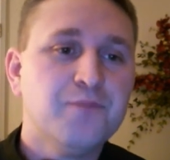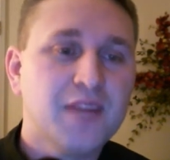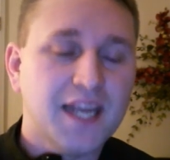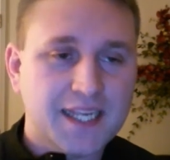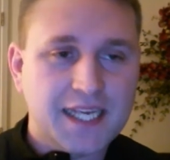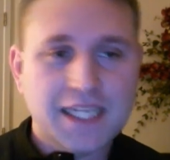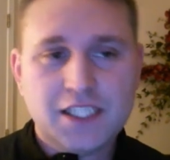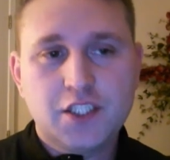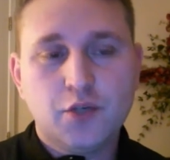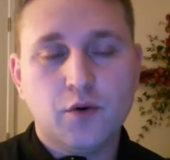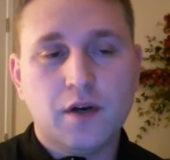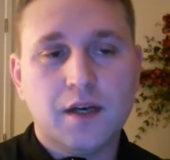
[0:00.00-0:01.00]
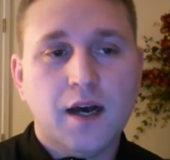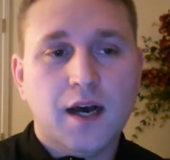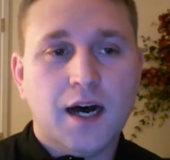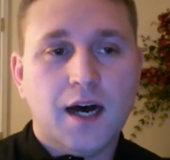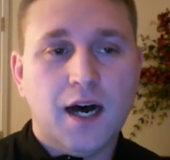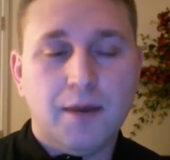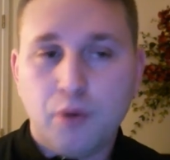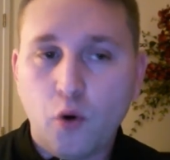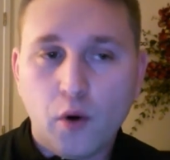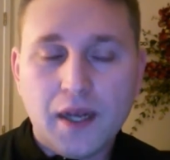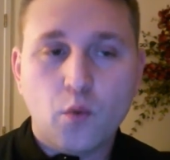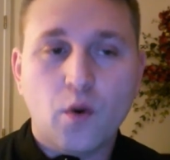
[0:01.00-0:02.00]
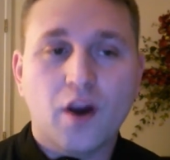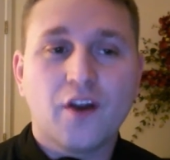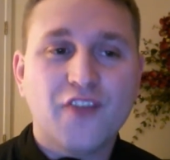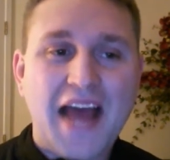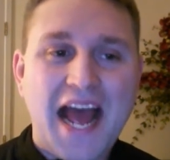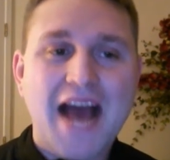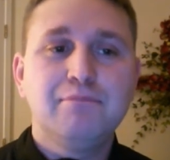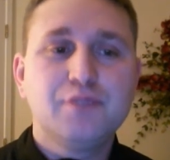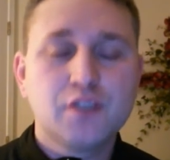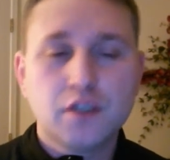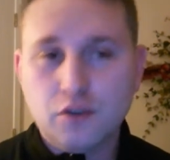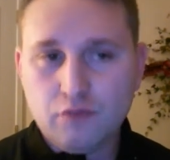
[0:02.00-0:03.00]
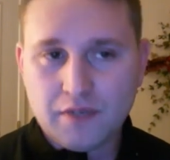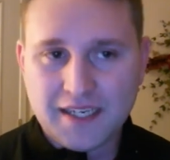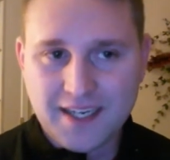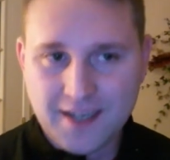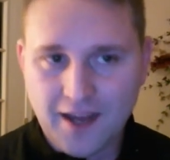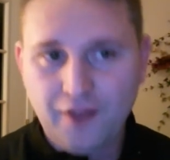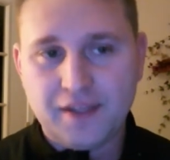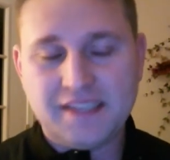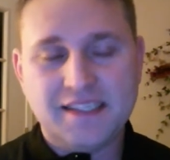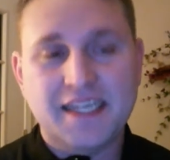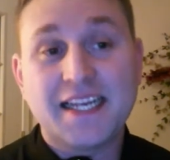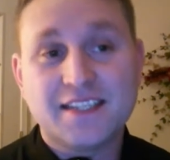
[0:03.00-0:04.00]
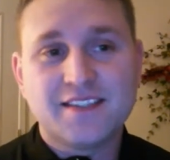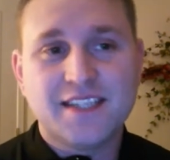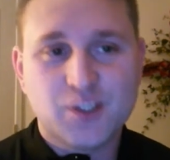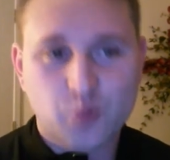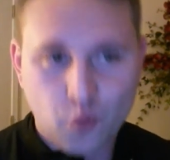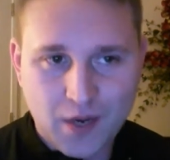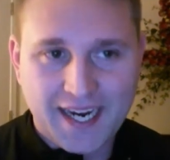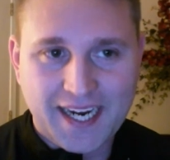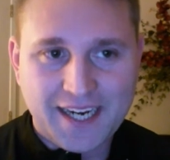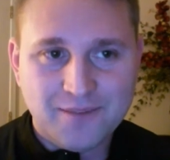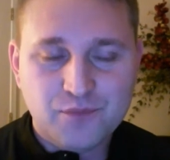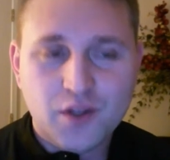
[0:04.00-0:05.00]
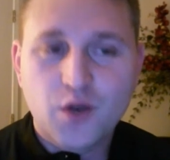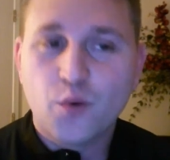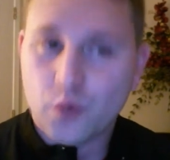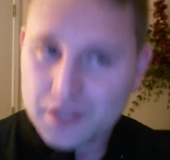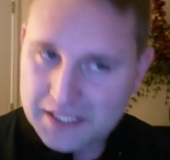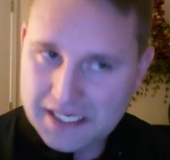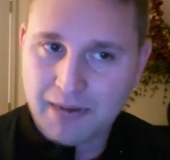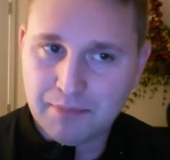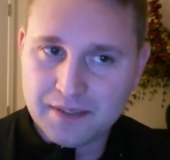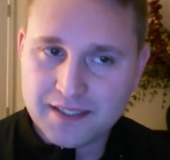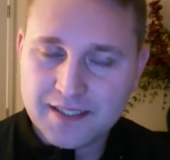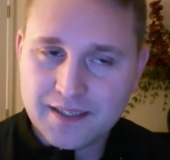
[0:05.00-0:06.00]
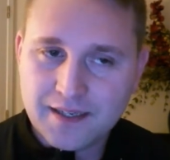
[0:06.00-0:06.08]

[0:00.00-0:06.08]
it gets to a point where absolutely nothing that gets in its way will stop it.